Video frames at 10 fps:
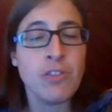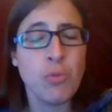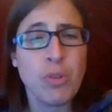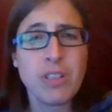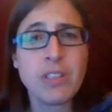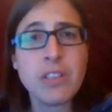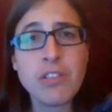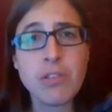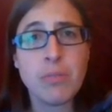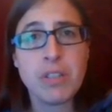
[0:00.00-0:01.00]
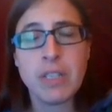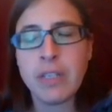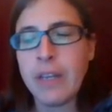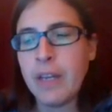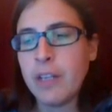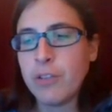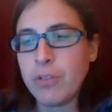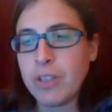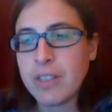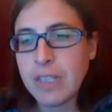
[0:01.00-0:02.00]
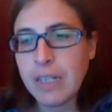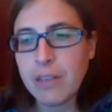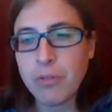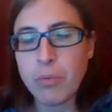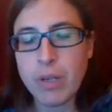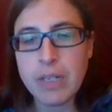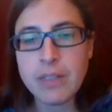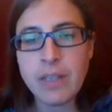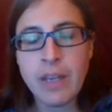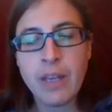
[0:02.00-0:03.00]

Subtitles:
So what is contributing to the sea level rise?